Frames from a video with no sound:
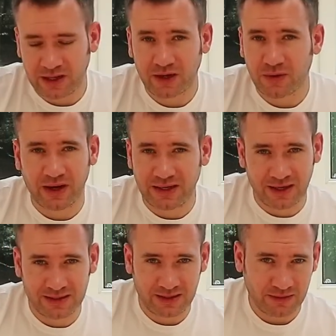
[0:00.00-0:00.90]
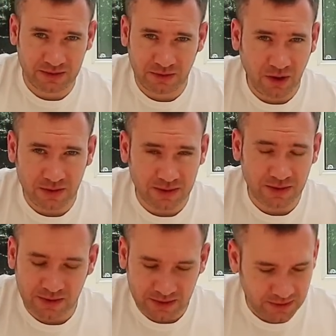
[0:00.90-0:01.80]
that quite nicely with some
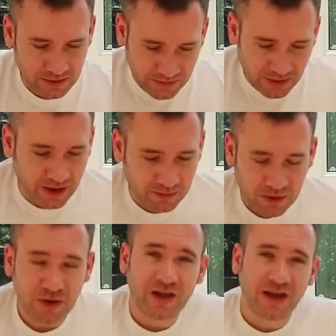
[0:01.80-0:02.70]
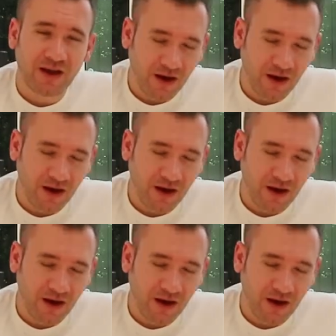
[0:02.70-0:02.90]
coleslaw and stuff. I am cooking.